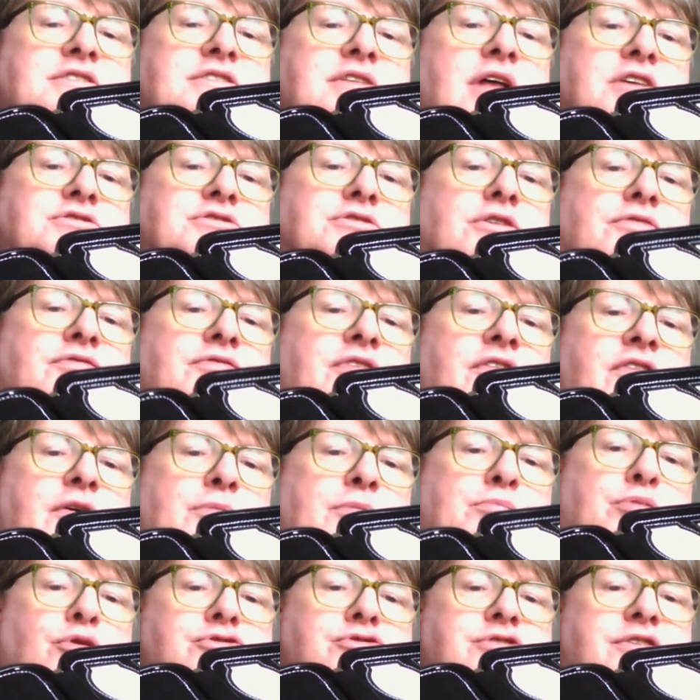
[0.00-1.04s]
that stuff that if you
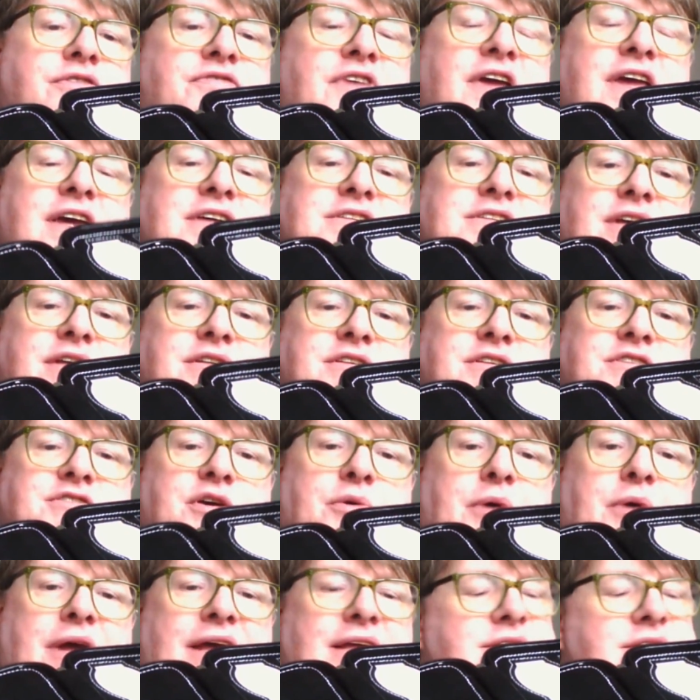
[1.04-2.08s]
push your fingers
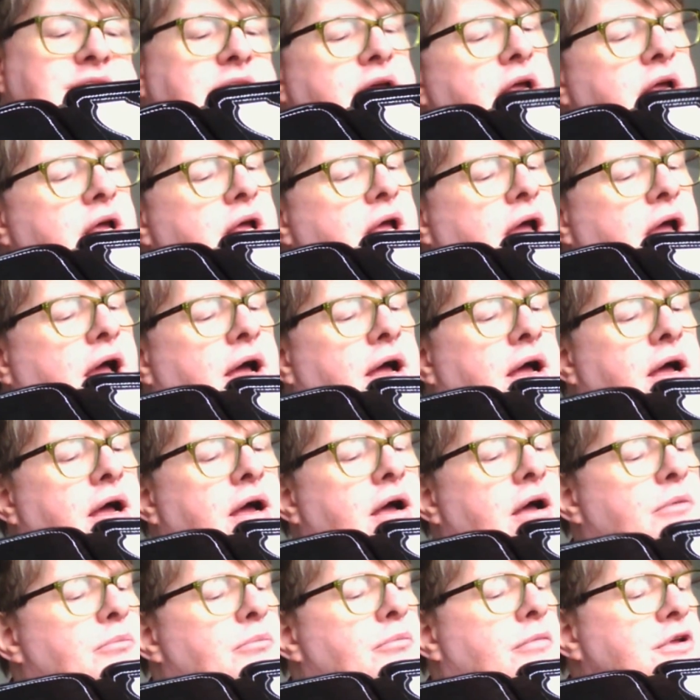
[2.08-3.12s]
into it,
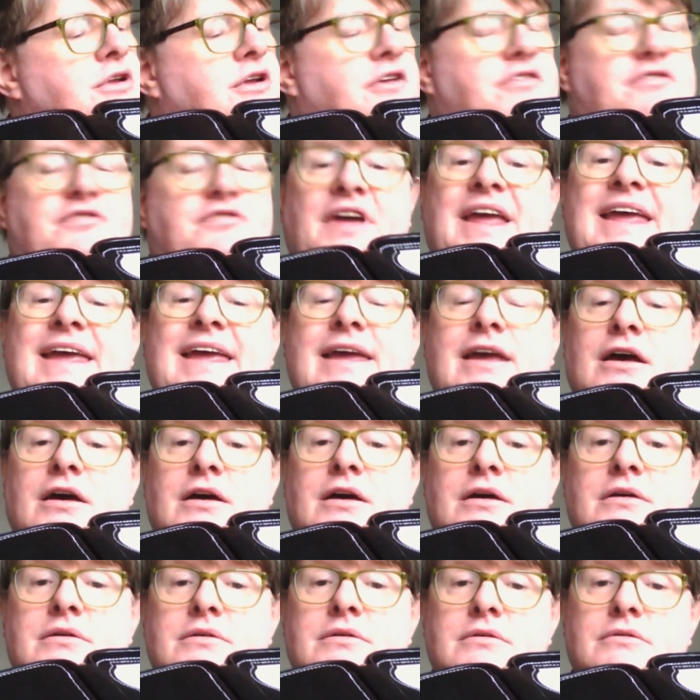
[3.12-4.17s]
your
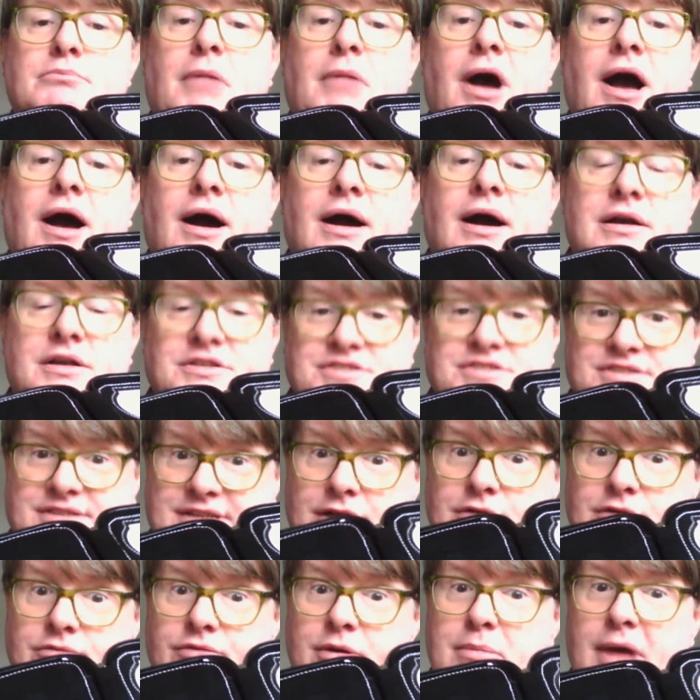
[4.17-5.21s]
finger mark
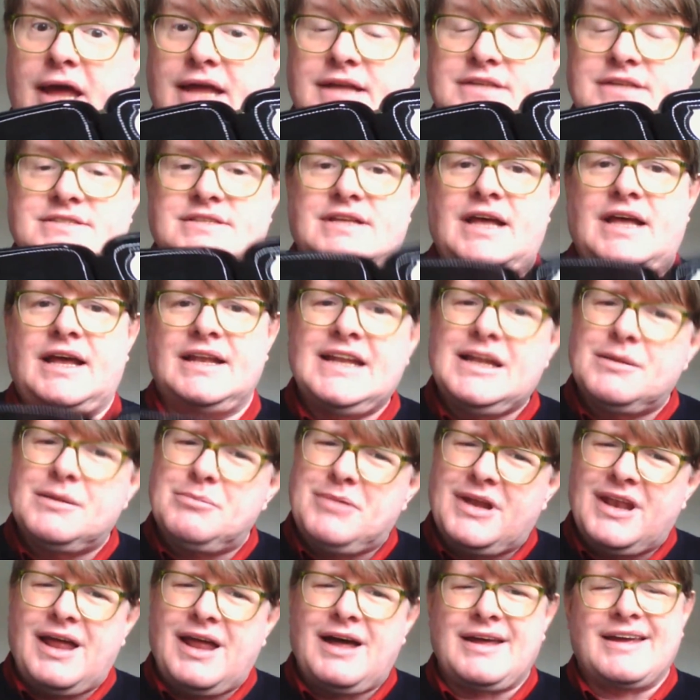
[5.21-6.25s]
still remains there, a little
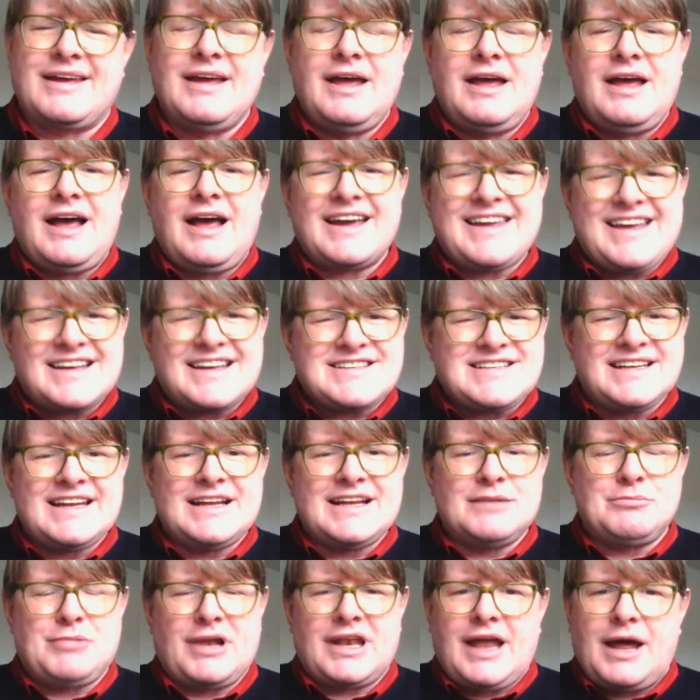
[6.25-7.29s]
bit like
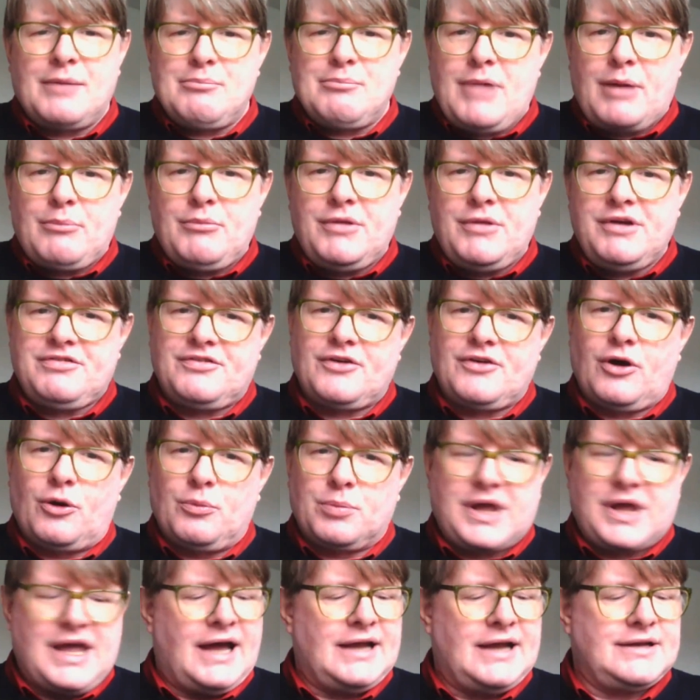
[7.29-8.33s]
memory foam
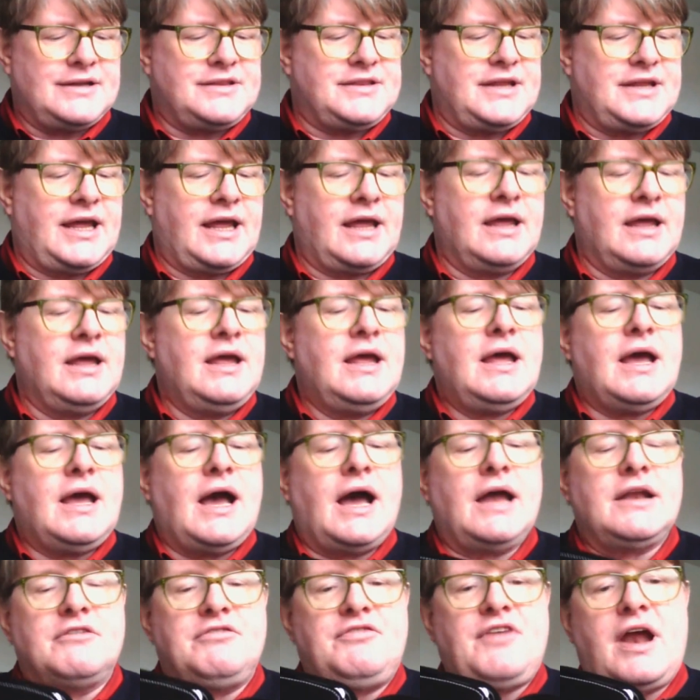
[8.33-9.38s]
kind of thing,
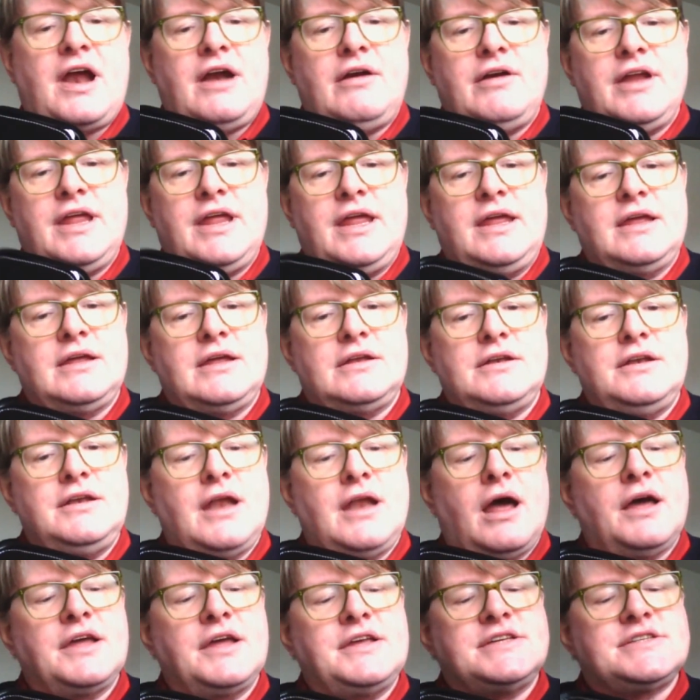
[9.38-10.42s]
and a very
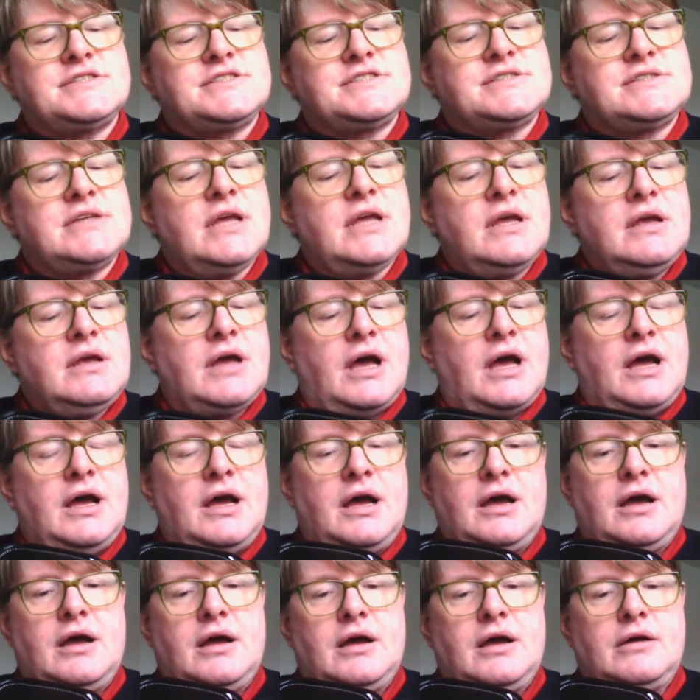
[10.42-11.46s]
nice
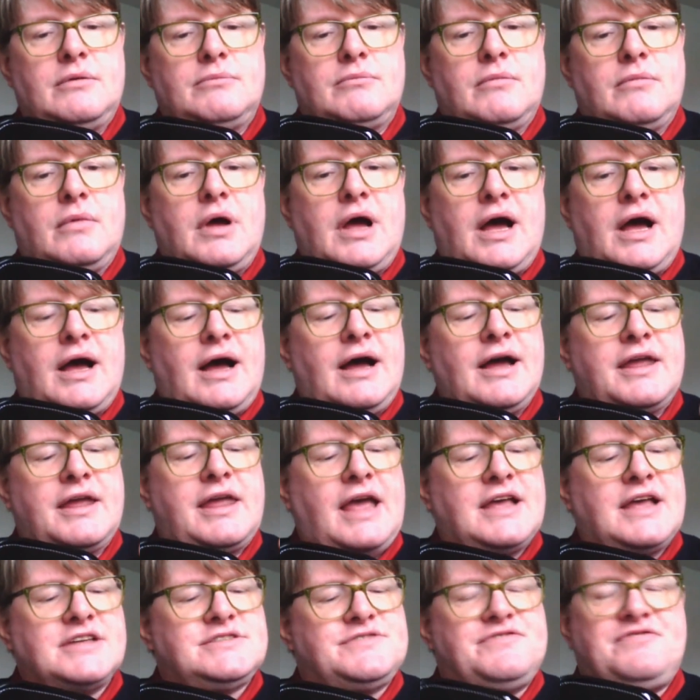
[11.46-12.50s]
I
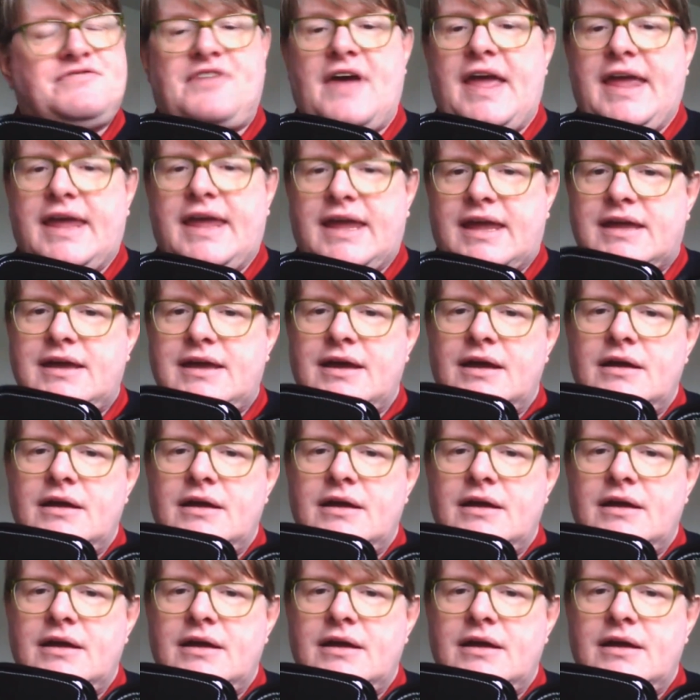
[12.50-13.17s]
guess fake